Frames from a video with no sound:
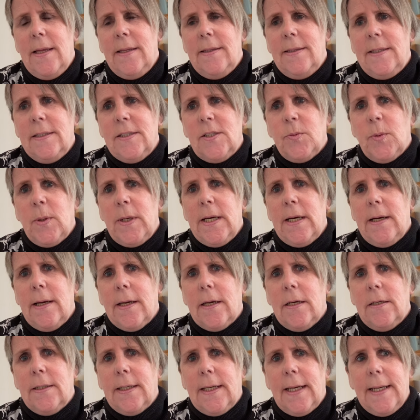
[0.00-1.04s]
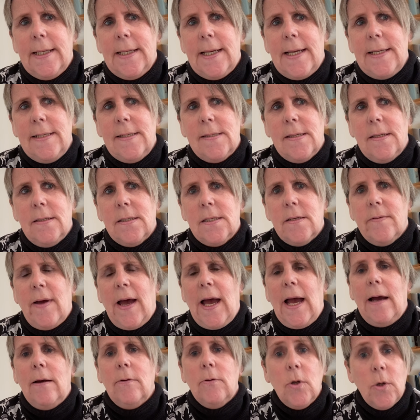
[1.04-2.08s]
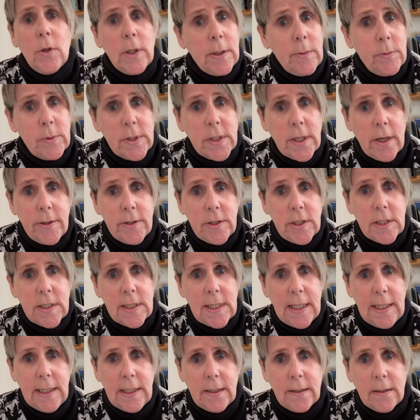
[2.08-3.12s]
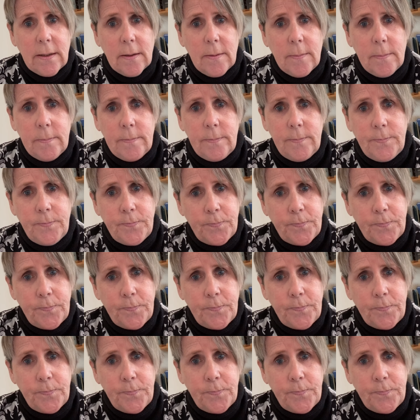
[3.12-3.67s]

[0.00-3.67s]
this way I could get a sense of how long it was going to take them.